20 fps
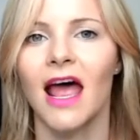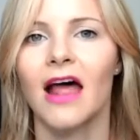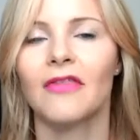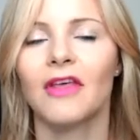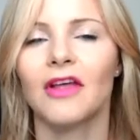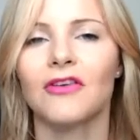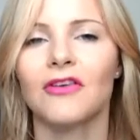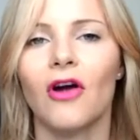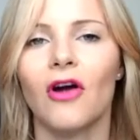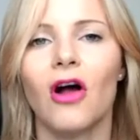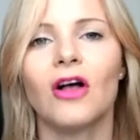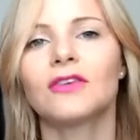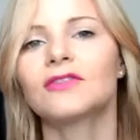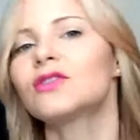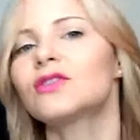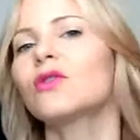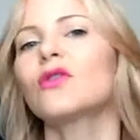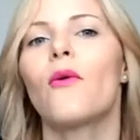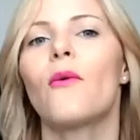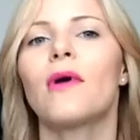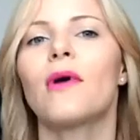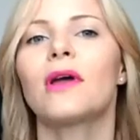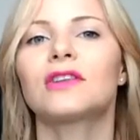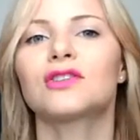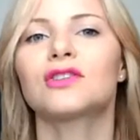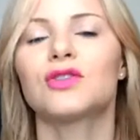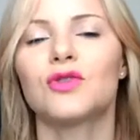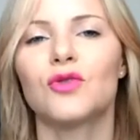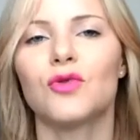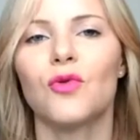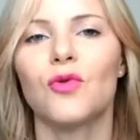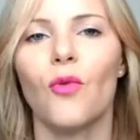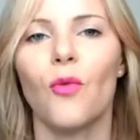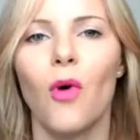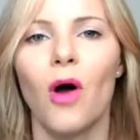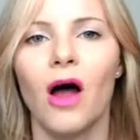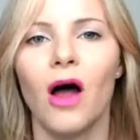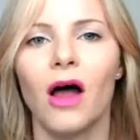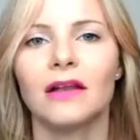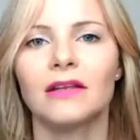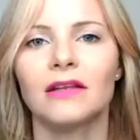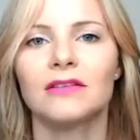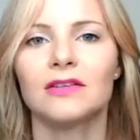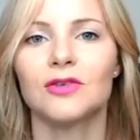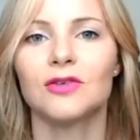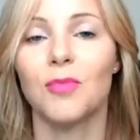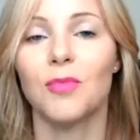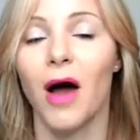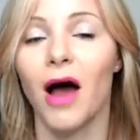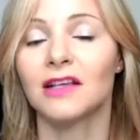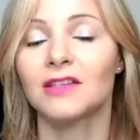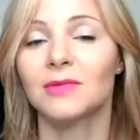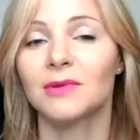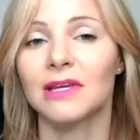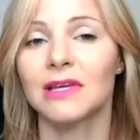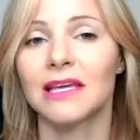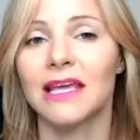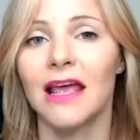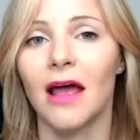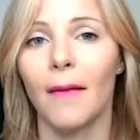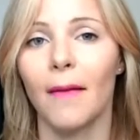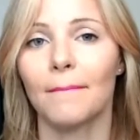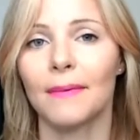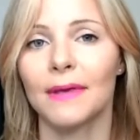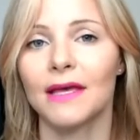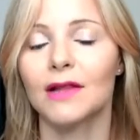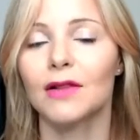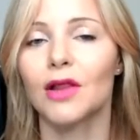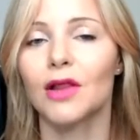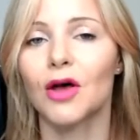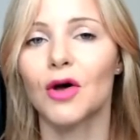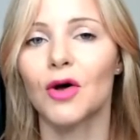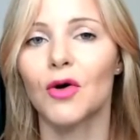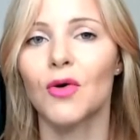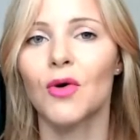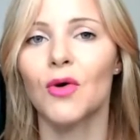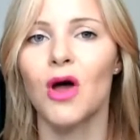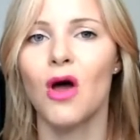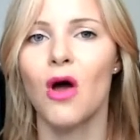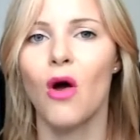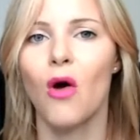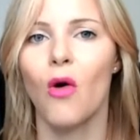And then you're also going to want to possibly get a pillow